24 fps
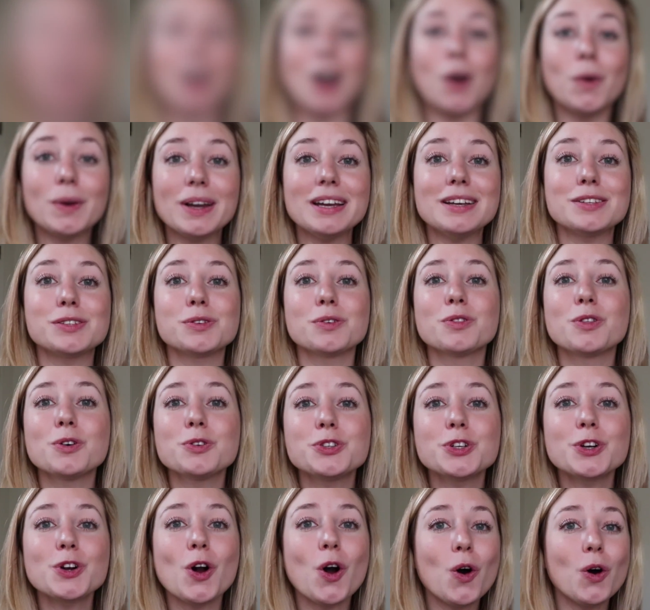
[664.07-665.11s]
Okay, so
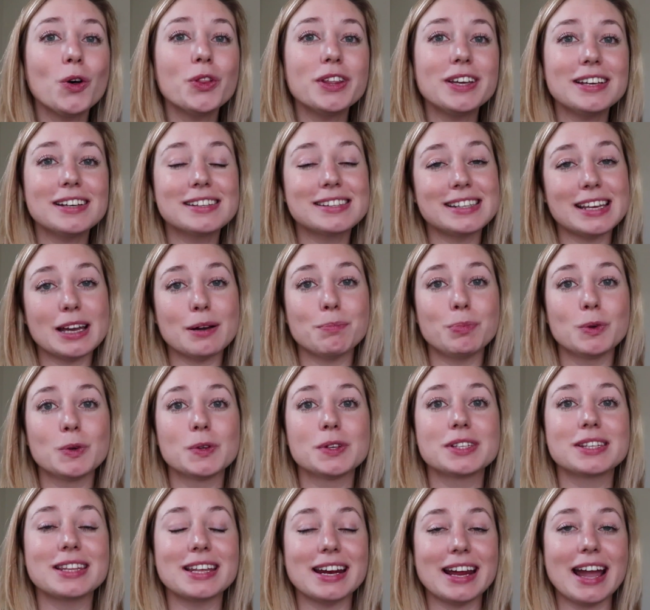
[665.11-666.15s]
those are all the
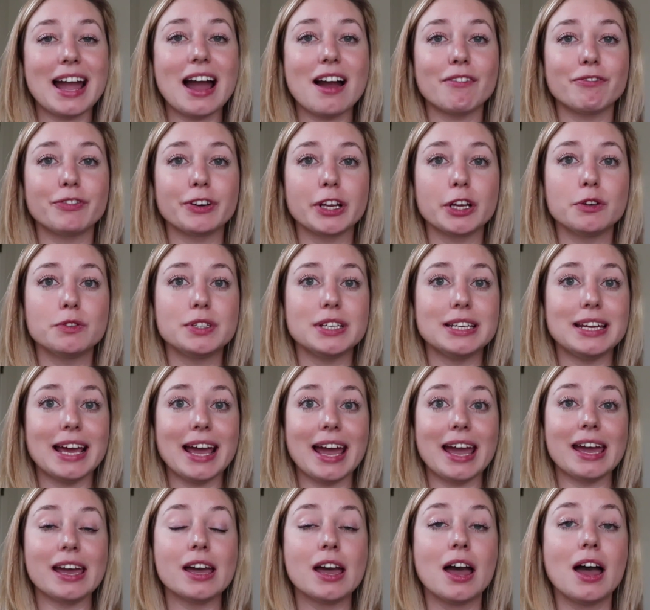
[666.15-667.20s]
examples that I have for you
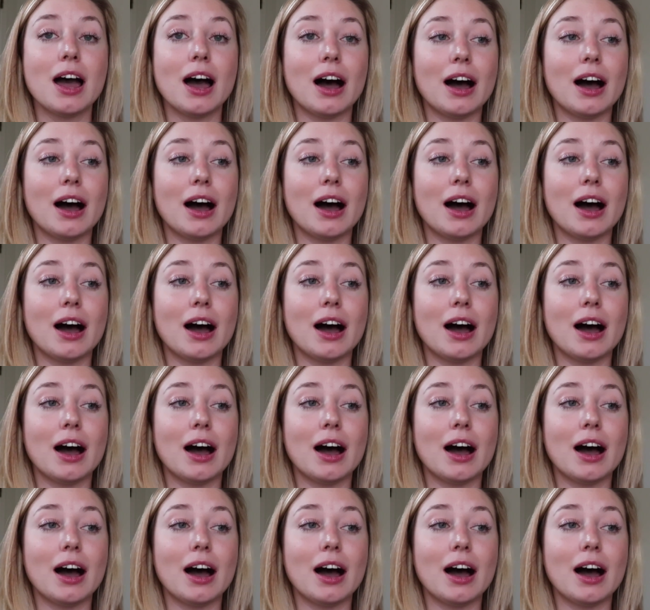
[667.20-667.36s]
today.